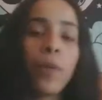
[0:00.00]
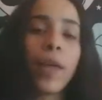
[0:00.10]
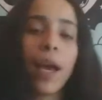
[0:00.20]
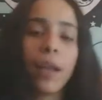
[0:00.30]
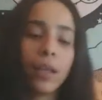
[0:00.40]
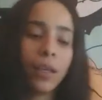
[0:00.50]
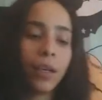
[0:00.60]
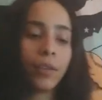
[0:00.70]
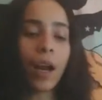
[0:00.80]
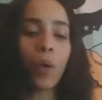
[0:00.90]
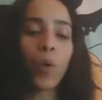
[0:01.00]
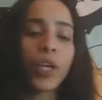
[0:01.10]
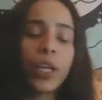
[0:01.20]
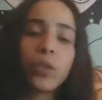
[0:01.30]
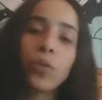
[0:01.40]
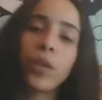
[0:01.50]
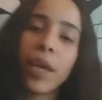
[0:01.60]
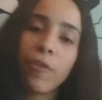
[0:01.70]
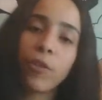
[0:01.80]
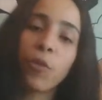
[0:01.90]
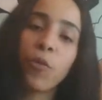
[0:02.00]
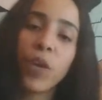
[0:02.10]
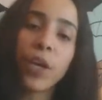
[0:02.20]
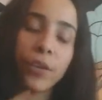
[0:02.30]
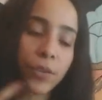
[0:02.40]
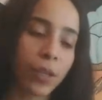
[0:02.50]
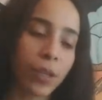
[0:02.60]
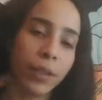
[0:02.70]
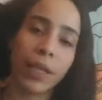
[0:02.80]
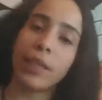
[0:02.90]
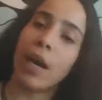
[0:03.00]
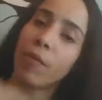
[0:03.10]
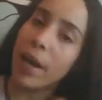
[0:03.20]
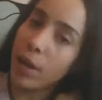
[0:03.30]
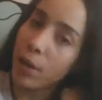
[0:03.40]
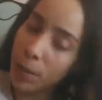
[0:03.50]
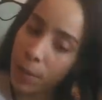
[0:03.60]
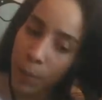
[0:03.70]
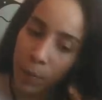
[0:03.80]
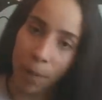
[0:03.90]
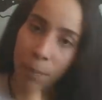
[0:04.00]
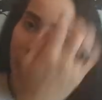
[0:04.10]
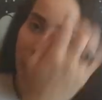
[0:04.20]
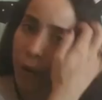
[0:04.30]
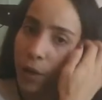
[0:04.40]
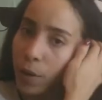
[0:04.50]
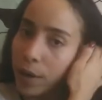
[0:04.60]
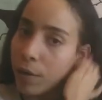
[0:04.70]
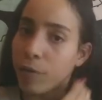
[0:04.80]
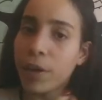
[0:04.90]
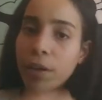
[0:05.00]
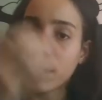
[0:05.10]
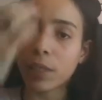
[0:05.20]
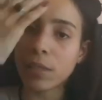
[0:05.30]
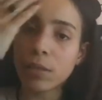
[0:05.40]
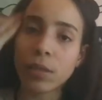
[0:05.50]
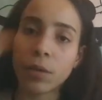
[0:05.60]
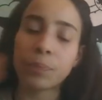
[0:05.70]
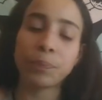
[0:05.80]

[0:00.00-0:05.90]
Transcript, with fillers: that are working through fears or something like that, right? You need people that empower you and are fearless. So